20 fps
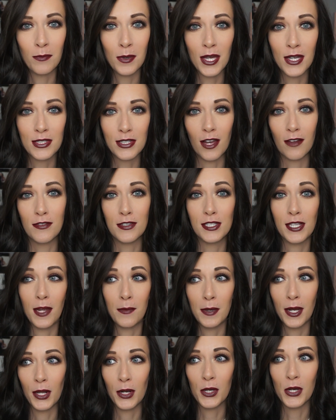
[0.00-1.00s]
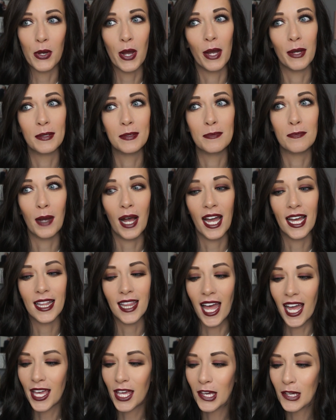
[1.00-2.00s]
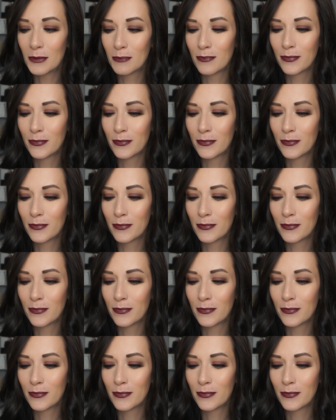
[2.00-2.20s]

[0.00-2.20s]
because obviously I'm not gonna go out and buy like